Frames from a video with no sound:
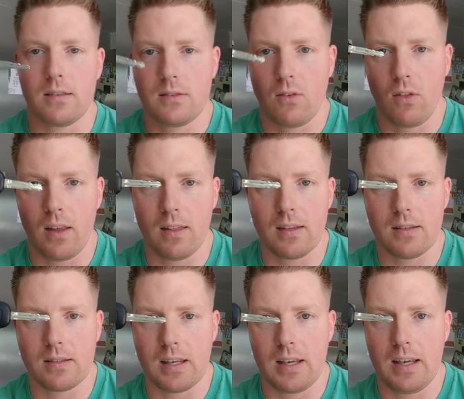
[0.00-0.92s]
So think
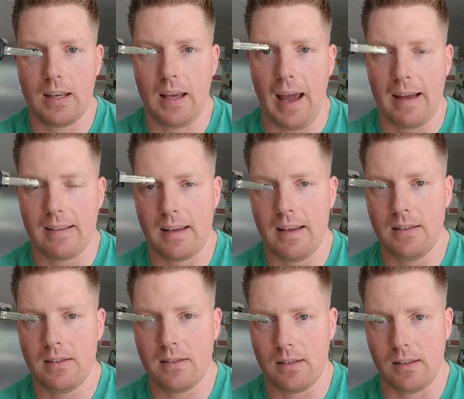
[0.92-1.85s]
this key as
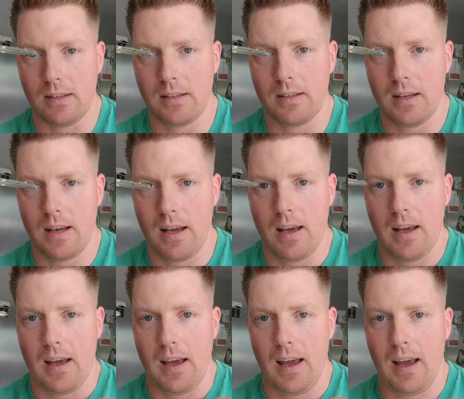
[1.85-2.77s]
insulin,
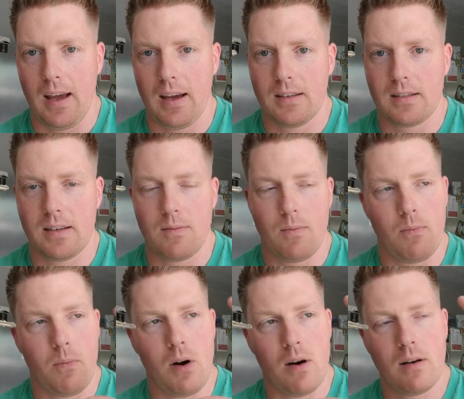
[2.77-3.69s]
and
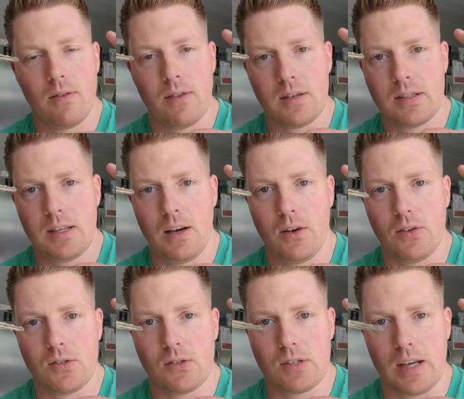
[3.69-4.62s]
part of the
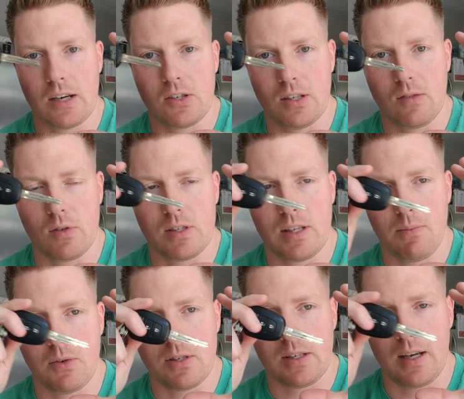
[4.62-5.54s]
cells, there's actually
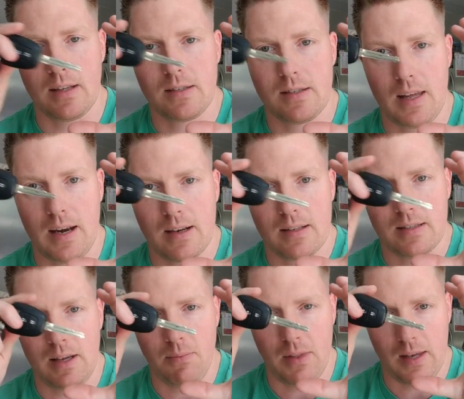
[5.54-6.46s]
receptor sites that
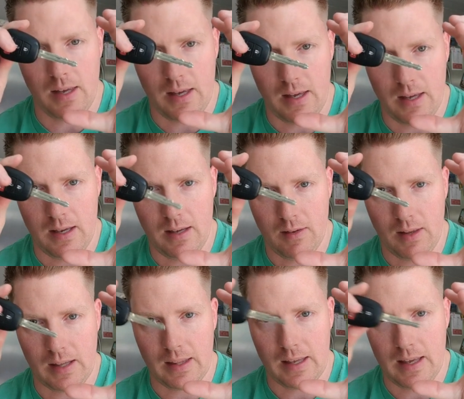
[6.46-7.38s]
accept the key,
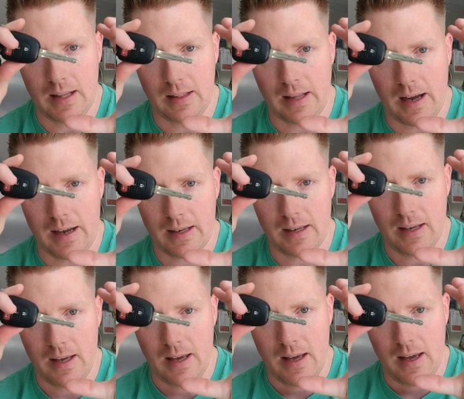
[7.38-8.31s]
like the key lock,
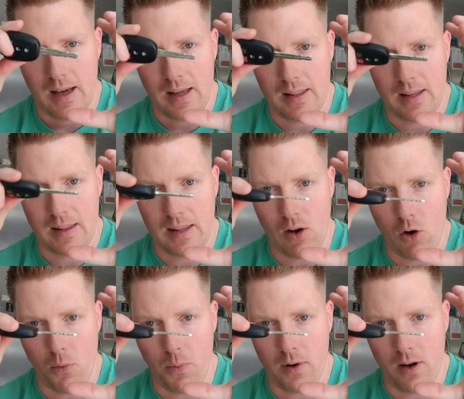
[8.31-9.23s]
and then they
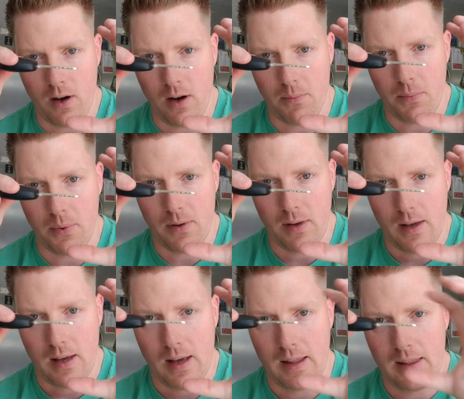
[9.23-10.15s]
open up
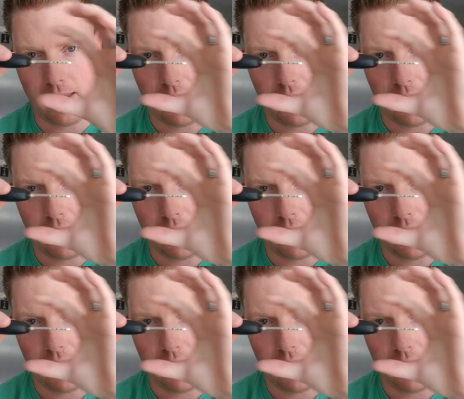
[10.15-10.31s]
and then